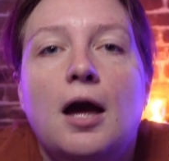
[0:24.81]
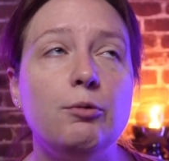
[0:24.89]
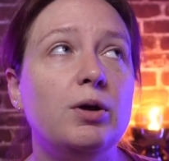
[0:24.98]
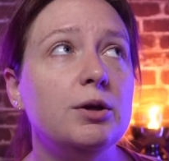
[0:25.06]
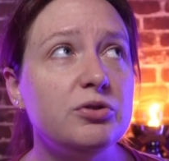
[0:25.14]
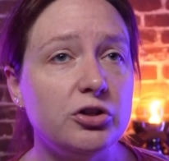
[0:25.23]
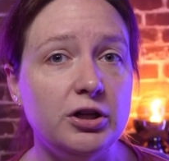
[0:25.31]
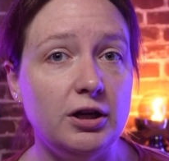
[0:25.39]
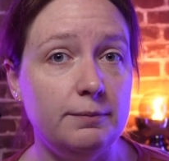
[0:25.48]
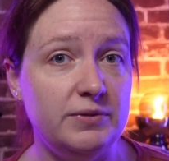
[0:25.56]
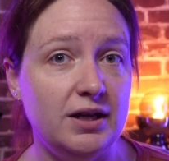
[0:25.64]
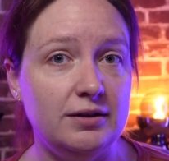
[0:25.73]
And while I was looking
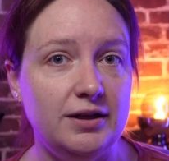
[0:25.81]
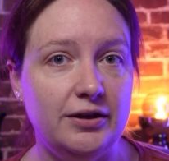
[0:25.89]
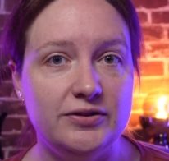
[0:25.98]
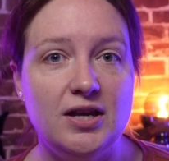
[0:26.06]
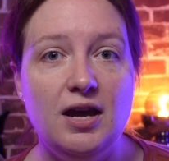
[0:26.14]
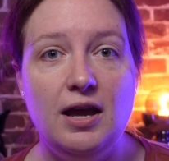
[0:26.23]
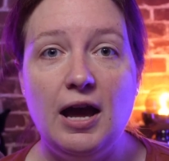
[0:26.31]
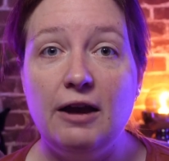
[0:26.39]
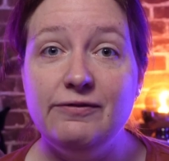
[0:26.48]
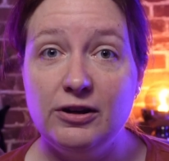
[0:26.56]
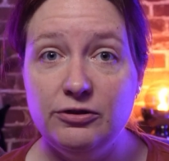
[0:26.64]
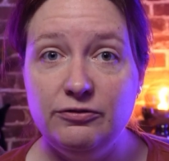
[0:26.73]
up techniques, I
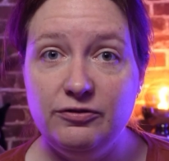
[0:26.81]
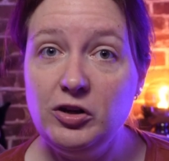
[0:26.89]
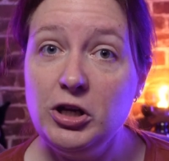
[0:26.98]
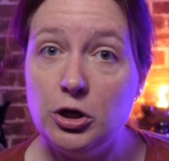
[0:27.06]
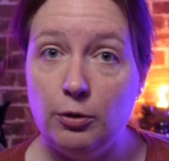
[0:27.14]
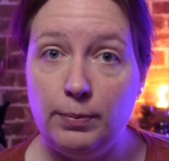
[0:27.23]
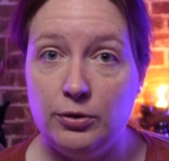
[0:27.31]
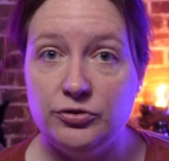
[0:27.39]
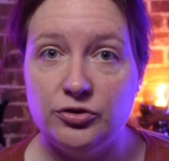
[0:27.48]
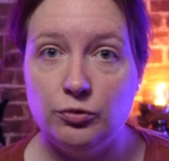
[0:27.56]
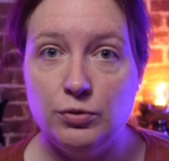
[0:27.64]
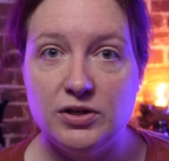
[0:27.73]
found a video
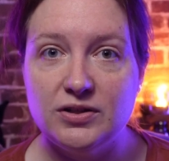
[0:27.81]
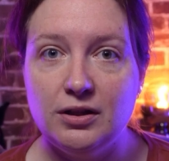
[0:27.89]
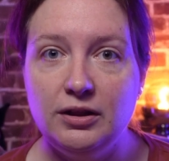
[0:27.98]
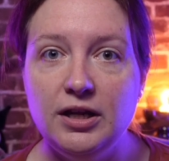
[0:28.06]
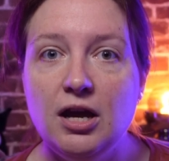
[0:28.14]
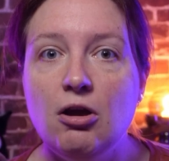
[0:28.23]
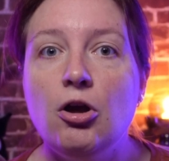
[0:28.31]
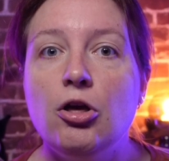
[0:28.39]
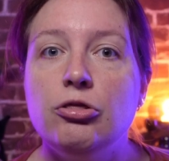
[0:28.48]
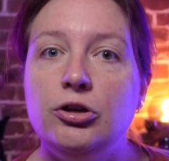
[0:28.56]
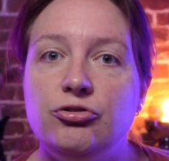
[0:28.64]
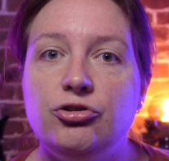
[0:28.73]
posted recently
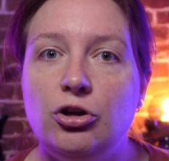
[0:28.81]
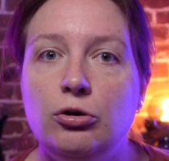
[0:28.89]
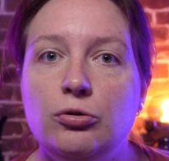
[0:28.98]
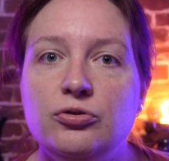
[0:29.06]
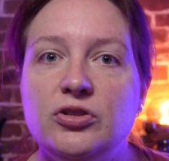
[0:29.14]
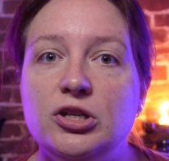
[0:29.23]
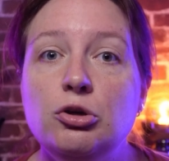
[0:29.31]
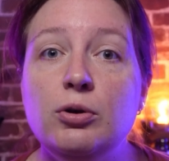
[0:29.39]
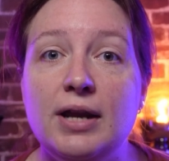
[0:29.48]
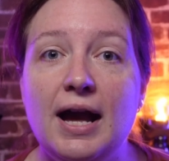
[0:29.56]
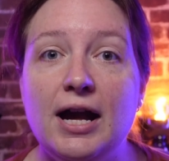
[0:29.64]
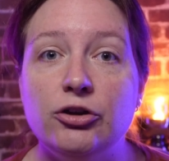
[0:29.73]
that shows that you
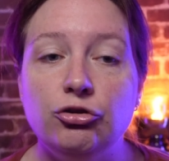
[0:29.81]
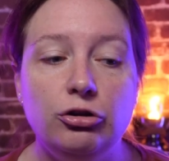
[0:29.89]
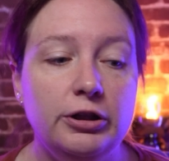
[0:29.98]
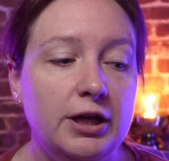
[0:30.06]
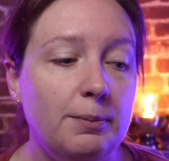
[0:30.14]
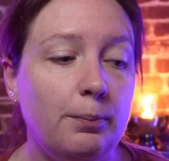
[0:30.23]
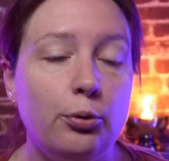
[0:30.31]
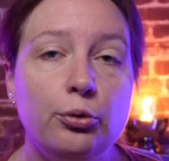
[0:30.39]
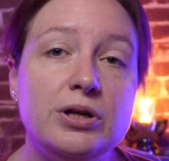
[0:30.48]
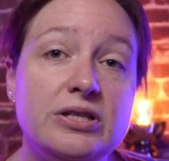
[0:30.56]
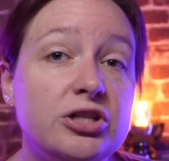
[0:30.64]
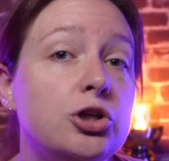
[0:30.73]
can actually
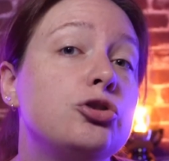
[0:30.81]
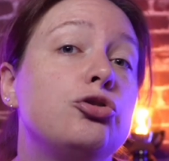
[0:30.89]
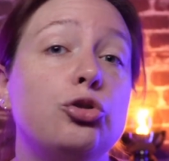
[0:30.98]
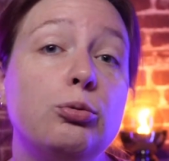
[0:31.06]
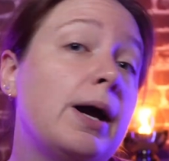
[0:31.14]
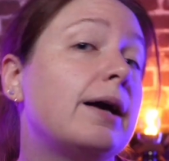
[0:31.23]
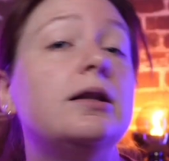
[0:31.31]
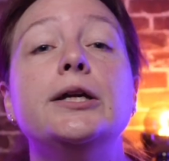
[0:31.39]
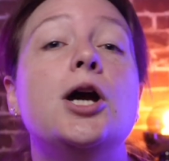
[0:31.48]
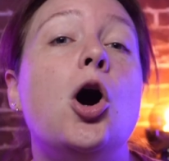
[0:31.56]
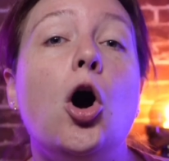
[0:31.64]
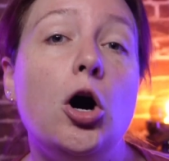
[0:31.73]
print
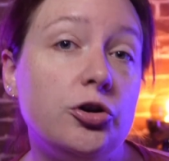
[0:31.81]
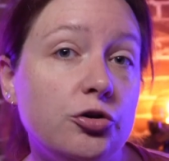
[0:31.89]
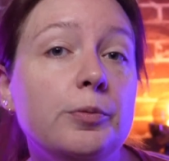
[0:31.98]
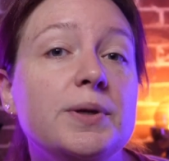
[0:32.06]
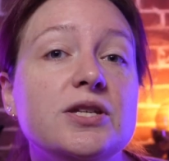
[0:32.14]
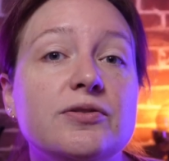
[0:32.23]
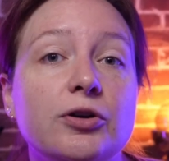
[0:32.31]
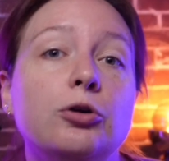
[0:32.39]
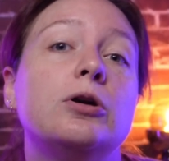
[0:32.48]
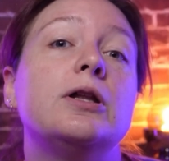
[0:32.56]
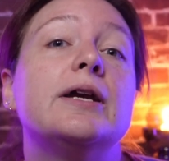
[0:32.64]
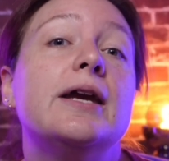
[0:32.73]
directly onto a piece of
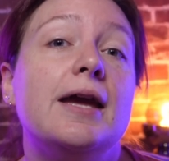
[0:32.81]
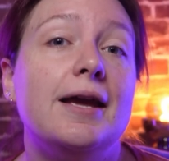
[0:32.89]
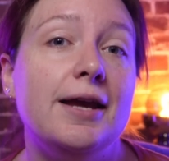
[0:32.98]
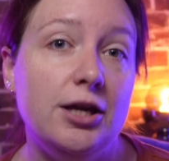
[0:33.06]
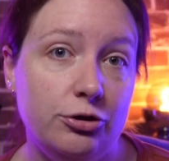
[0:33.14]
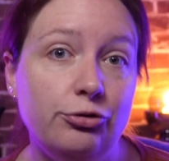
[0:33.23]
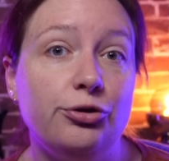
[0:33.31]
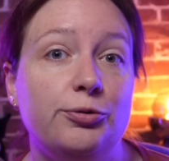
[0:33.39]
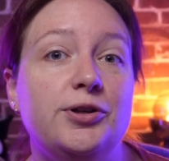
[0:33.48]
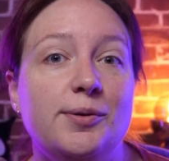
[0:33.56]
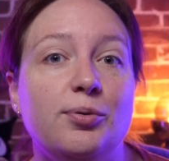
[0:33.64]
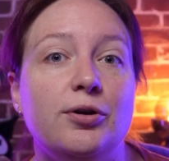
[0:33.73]
acrylic in your
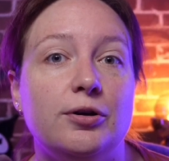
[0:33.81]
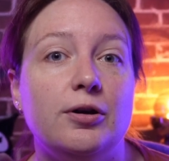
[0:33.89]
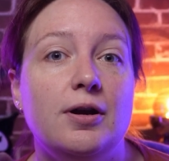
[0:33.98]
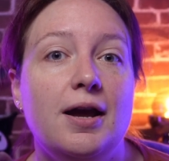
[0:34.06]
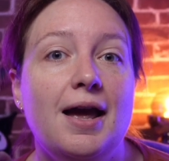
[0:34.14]
3D printer.